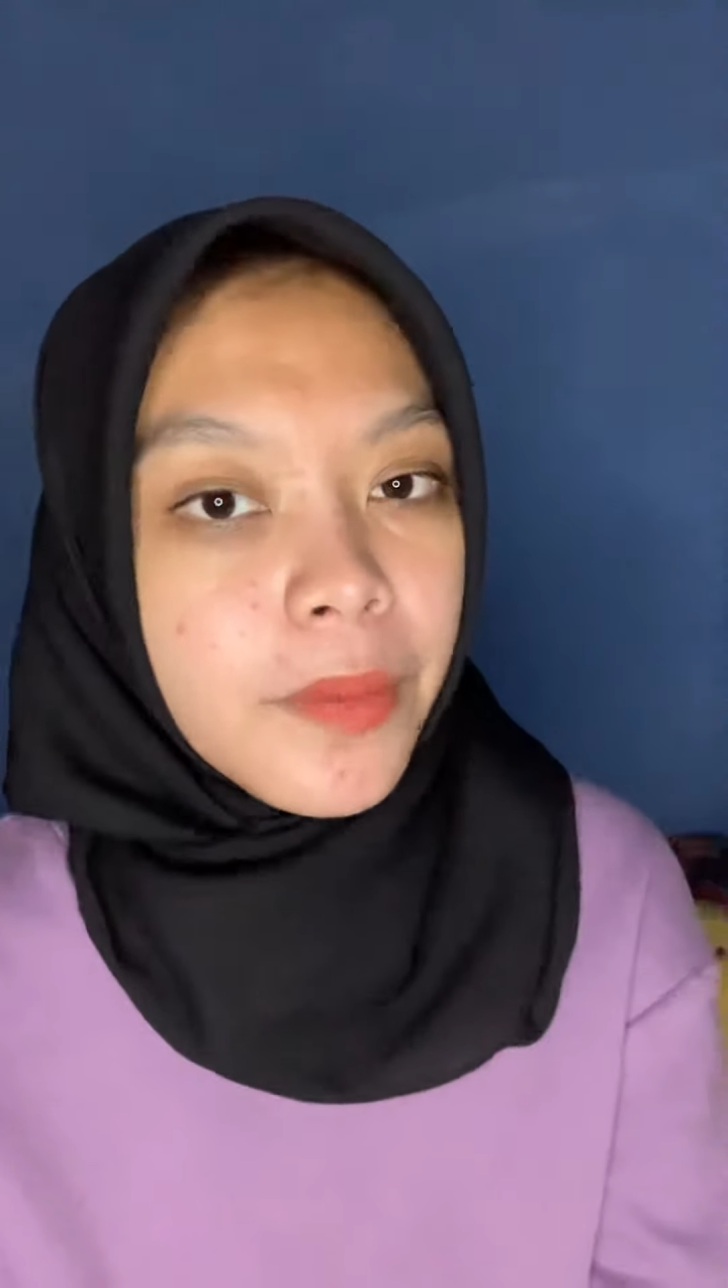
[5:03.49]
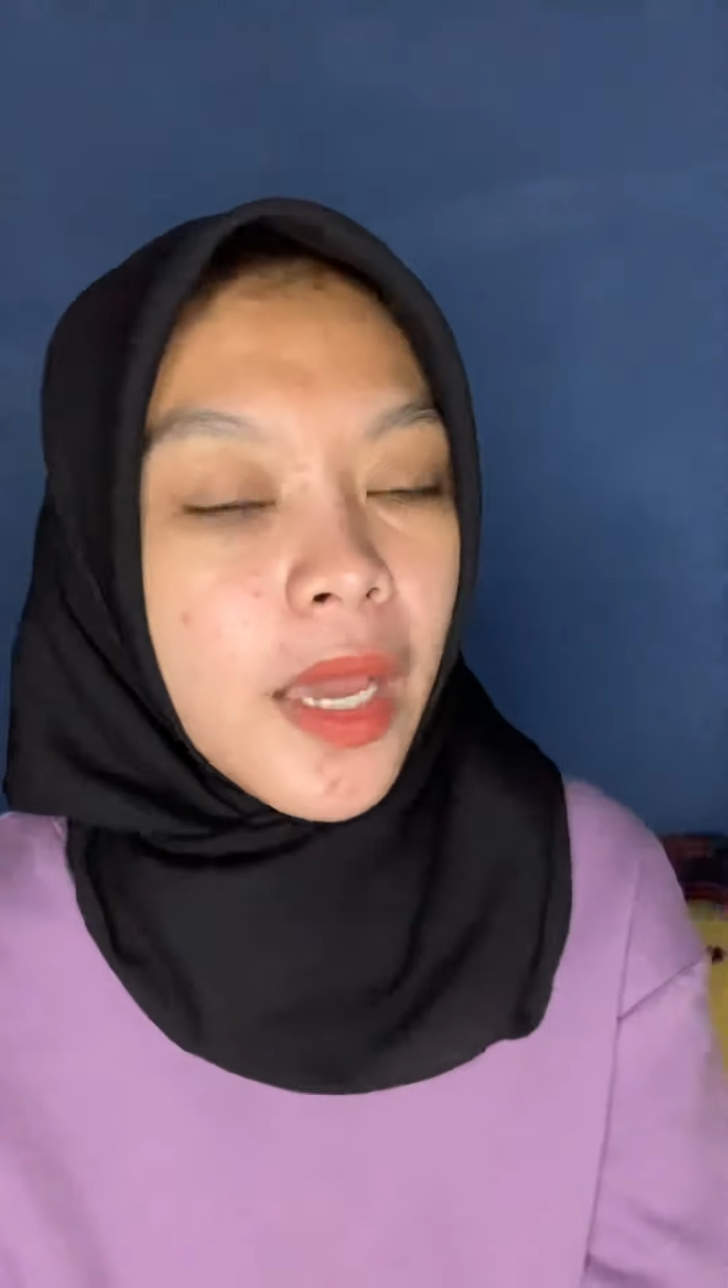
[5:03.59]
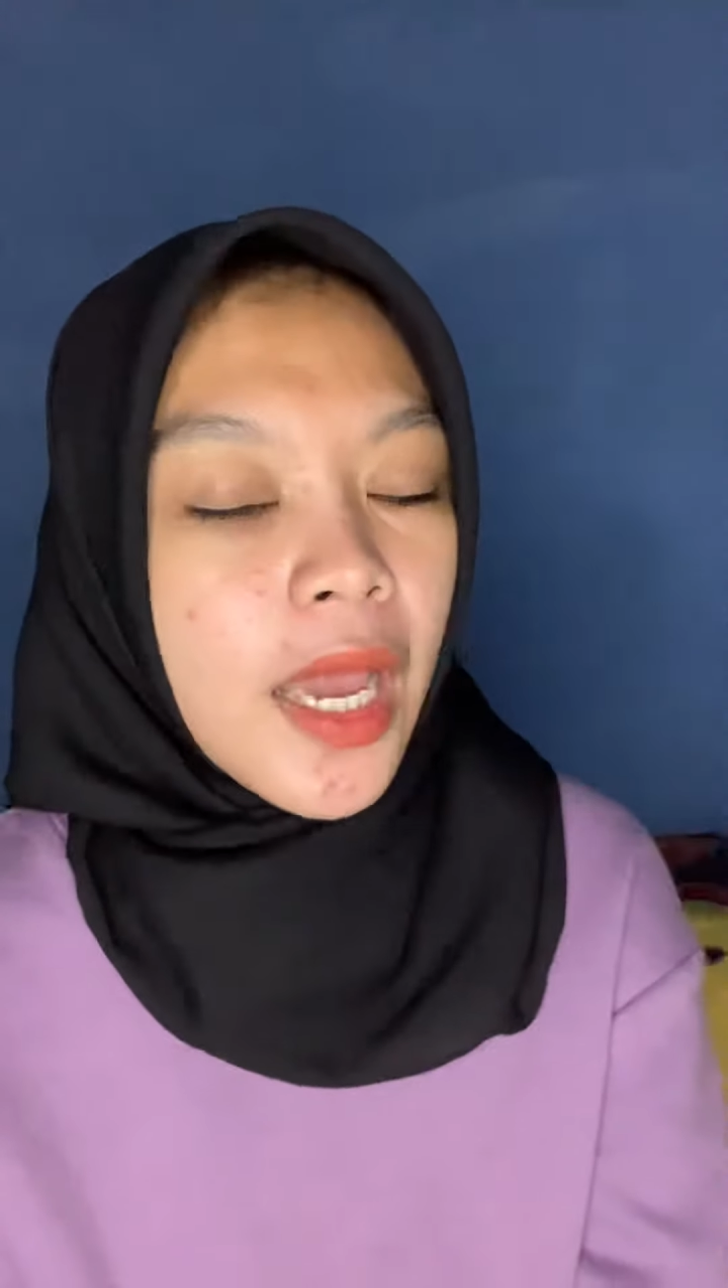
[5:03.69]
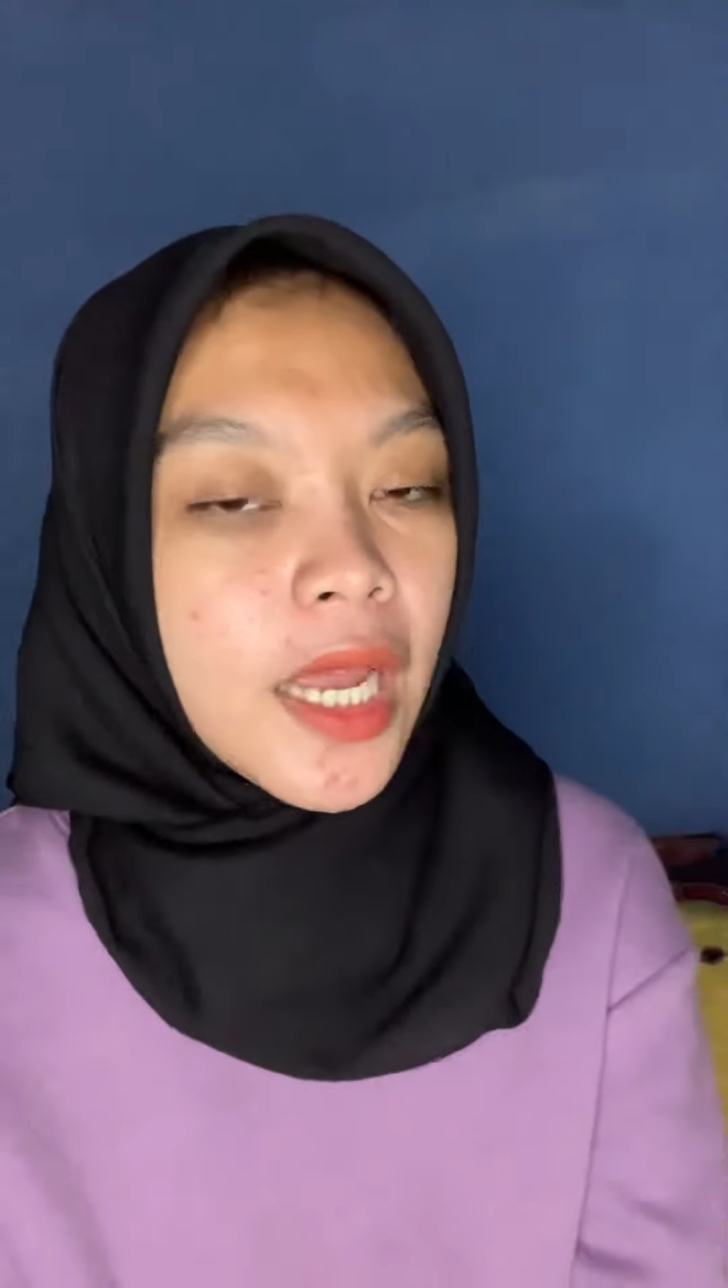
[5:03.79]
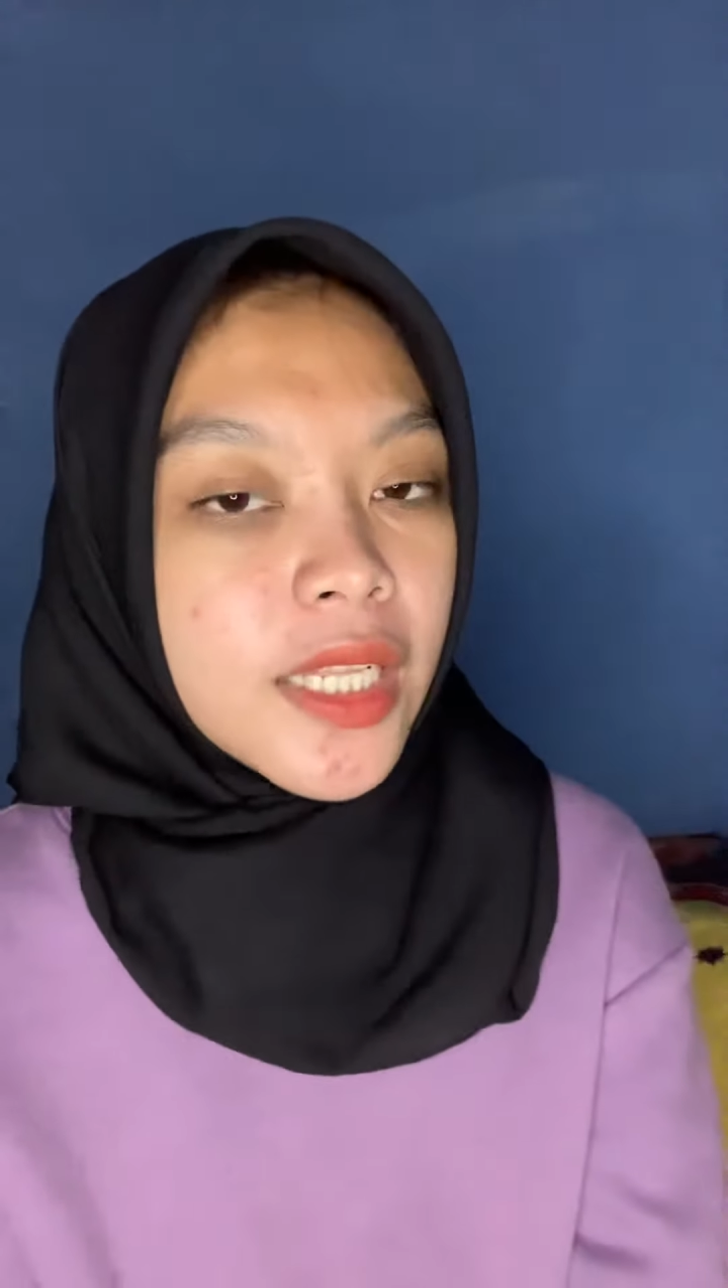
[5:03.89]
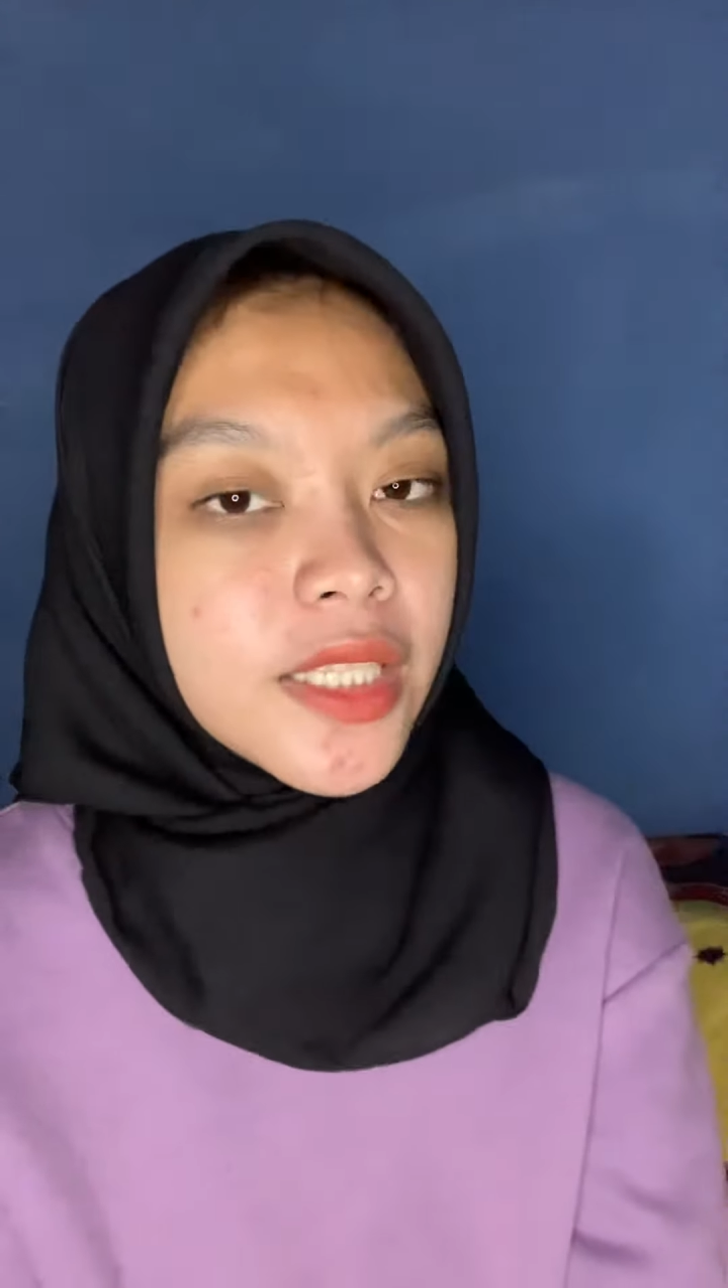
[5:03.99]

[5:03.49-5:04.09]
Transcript: and